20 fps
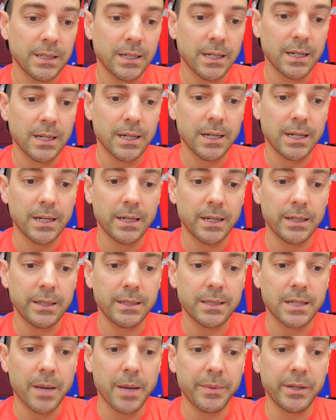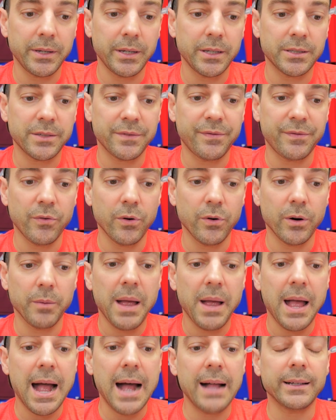Uh, he's coming into form.
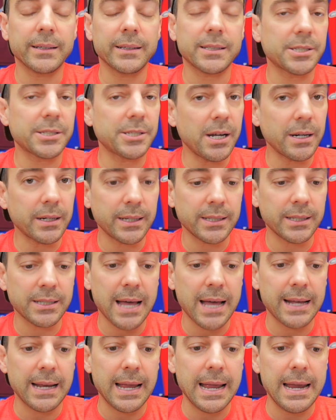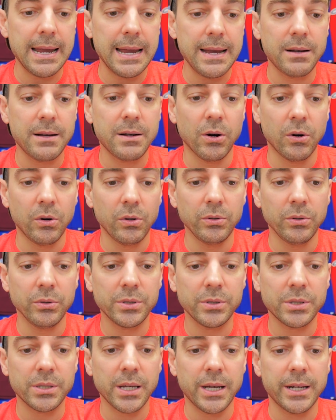Alex Tuck has had eight
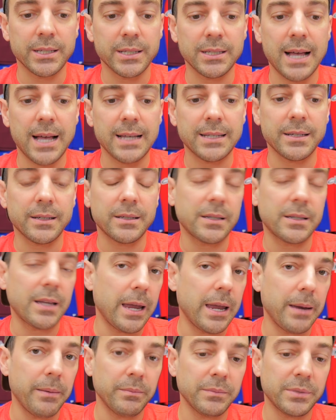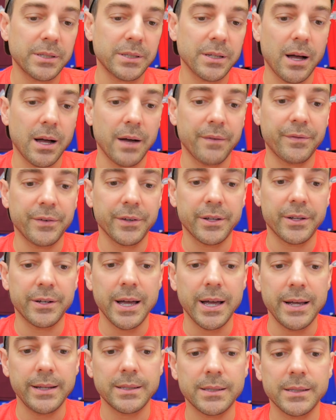goals in his last six games uh, for the
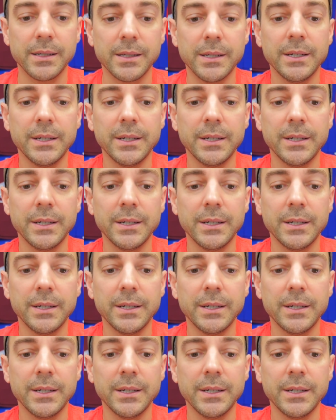Knights.